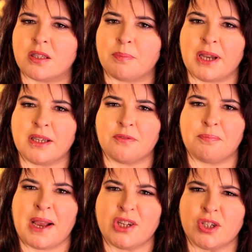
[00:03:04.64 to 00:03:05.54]
the planet
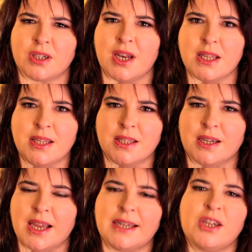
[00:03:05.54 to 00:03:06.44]
of passion, lust,
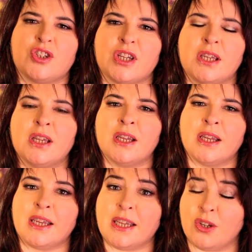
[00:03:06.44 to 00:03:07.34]
and energy
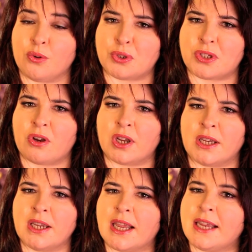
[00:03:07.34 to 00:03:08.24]
in your
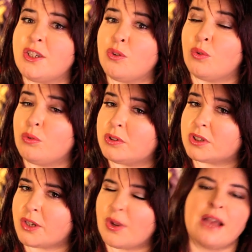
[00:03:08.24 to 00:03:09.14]
sign, and you
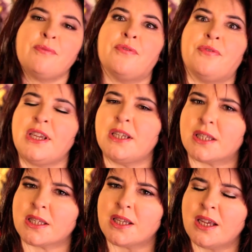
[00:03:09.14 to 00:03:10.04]
also have
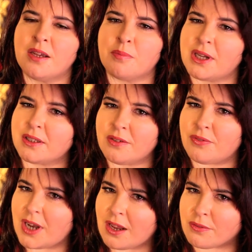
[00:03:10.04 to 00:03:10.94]
Venus, planet
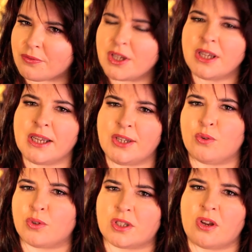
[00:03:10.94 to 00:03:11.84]
of love, in
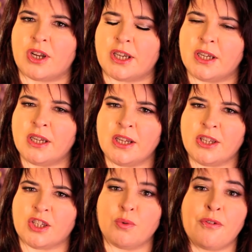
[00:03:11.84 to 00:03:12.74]
your sign.
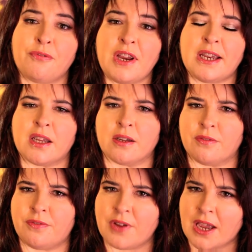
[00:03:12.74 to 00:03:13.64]
So you are feeling
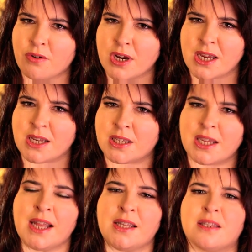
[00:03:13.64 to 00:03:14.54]
very
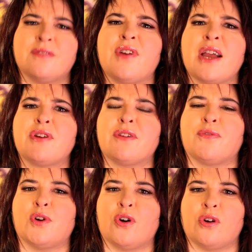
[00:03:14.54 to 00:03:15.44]
intense, very
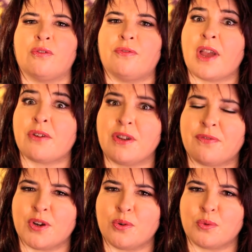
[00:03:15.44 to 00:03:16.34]
full on, very
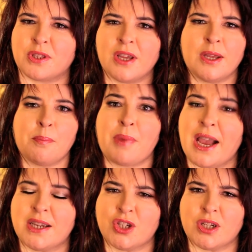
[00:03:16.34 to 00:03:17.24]
filled with
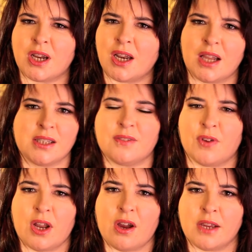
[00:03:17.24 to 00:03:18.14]
passion and lust
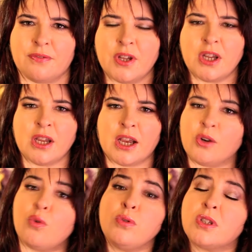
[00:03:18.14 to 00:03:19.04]
for life.
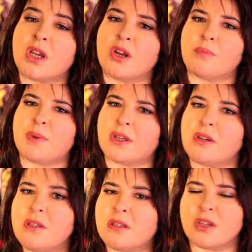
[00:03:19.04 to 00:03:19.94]
And also,
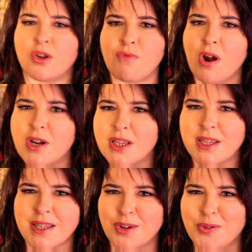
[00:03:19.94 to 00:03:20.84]
because Uranus
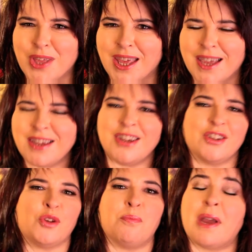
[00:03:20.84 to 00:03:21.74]
is still there,
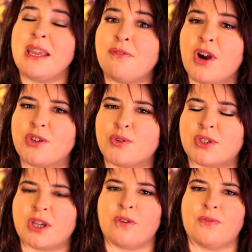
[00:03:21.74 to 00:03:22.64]
you may find
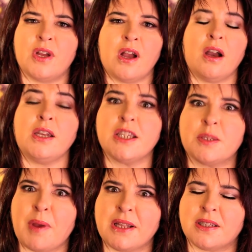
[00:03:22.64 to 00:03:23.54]
yourself
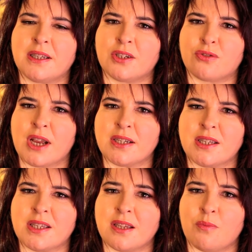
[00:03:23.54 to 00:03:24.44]
unexpectedly
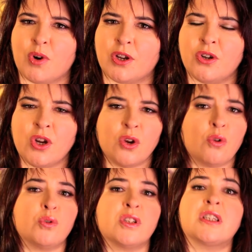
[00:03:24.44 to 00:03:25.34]
attracted to someone,
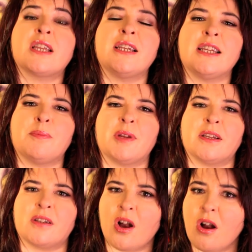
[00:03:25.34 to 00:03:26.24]
or suddenly
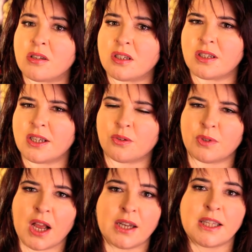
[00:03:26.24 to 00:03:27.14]
being cast into
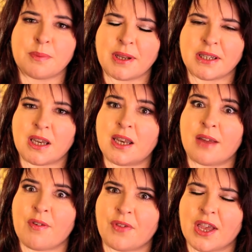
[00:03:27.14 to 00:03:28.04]
an unexpected
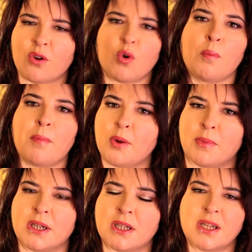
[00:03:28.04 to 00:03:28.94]
love affair or
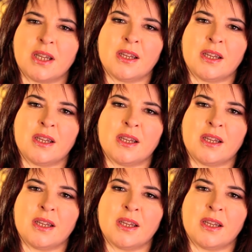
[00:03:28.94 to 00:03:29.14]
moment.